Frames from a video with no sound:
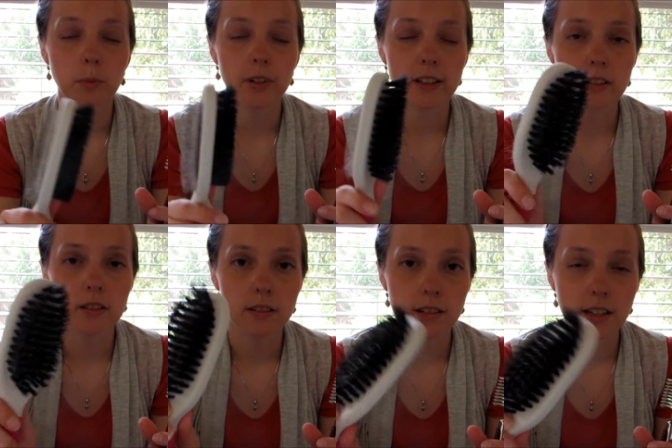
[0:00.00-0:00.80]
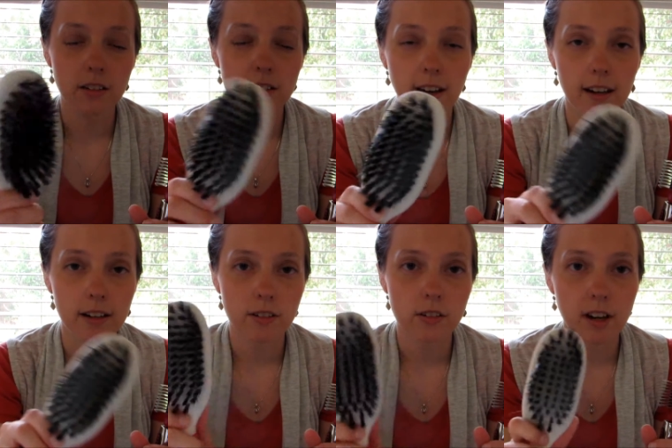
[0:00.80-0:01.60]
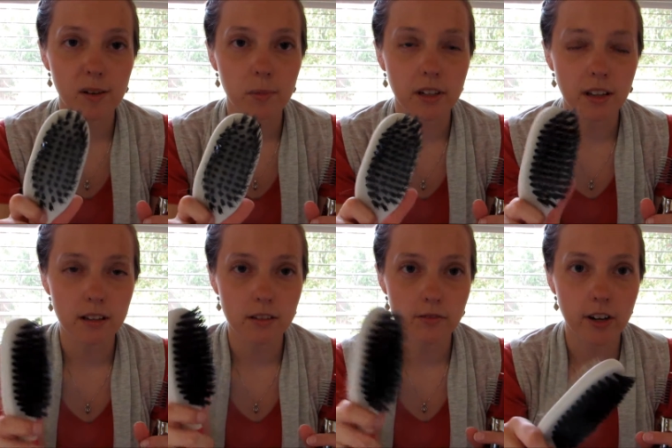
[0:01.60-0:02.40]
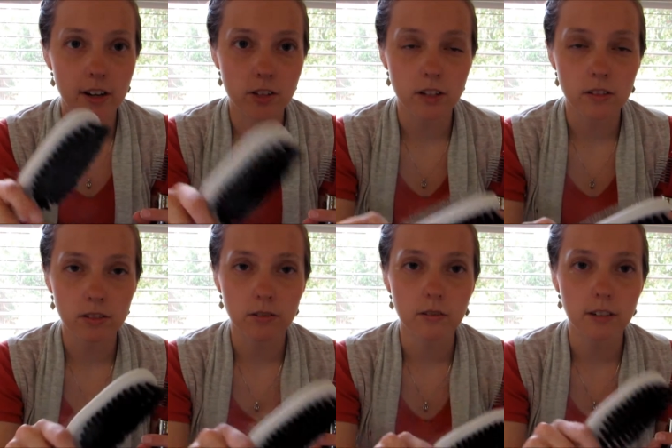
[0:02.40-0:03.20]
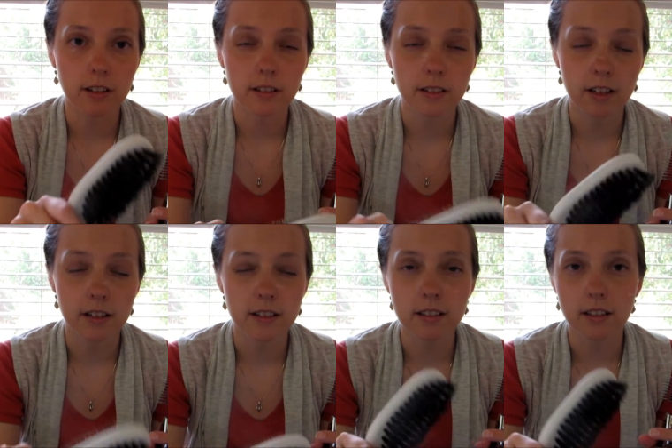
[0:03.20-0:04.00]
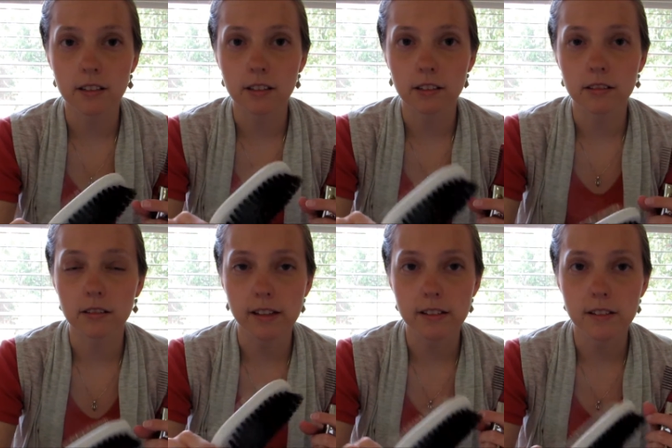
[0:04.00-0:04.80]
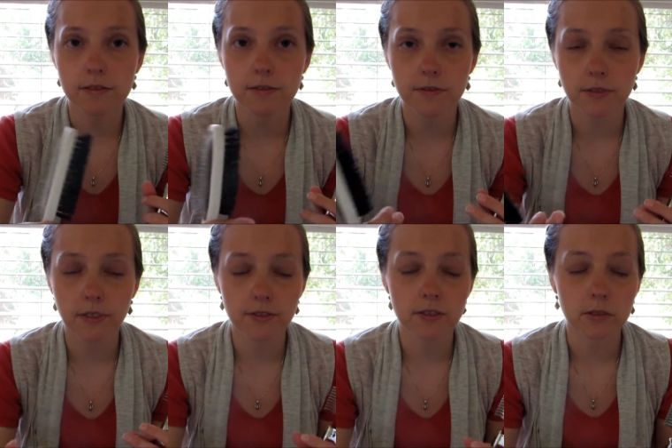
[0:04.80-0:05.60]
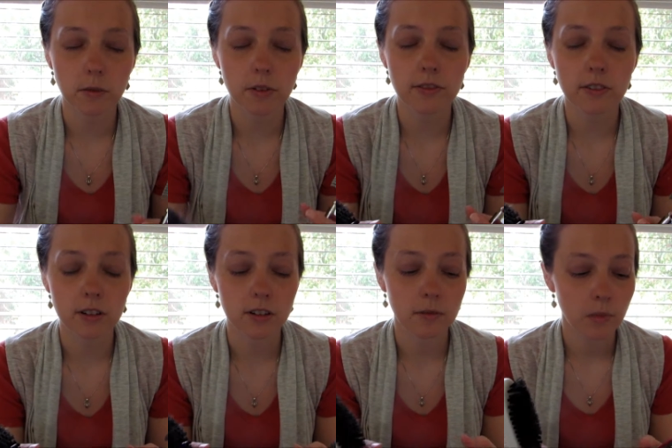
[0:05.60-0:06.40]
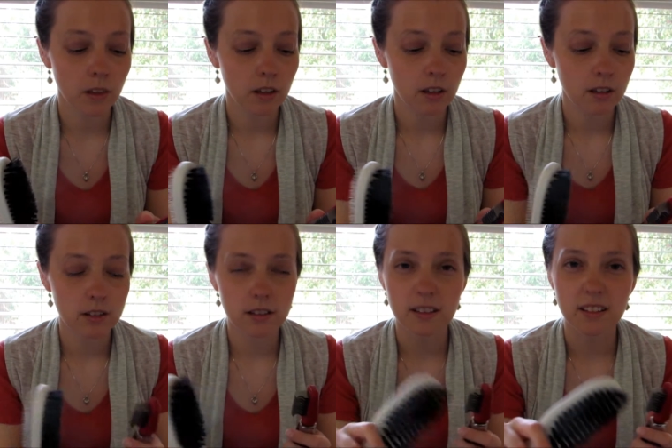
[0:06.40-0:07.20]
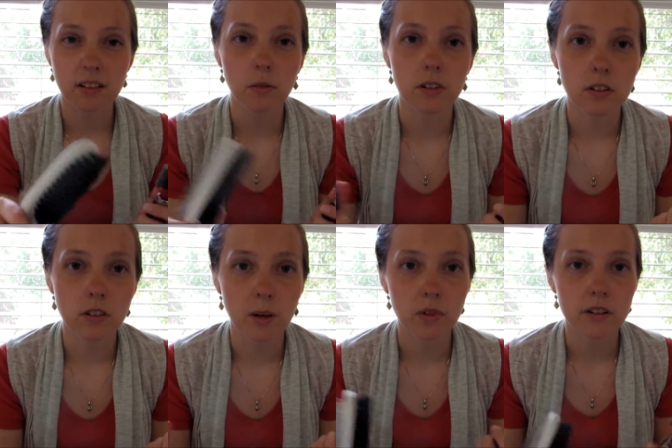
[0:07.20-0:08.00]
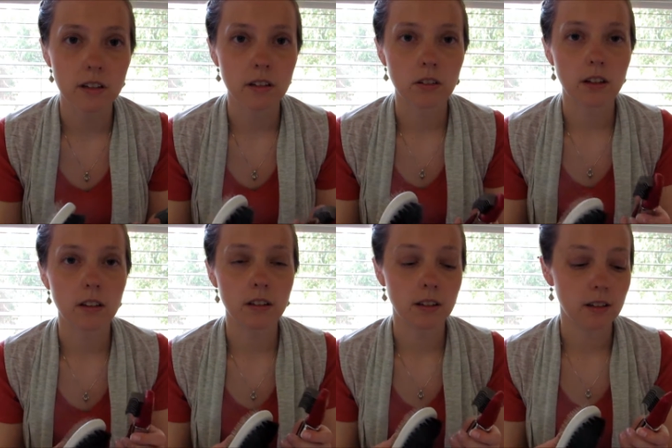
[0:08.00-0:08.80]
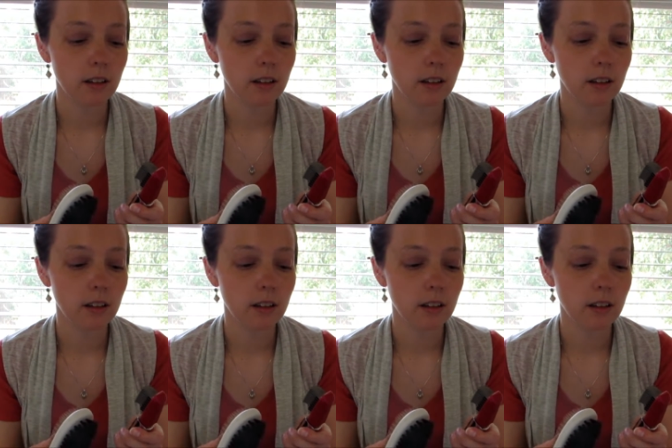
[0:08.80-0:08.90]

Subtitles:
But either side, I do try and be very gentle on areas that are a little less full with fur, just because we don't want to scrape her skin or anything.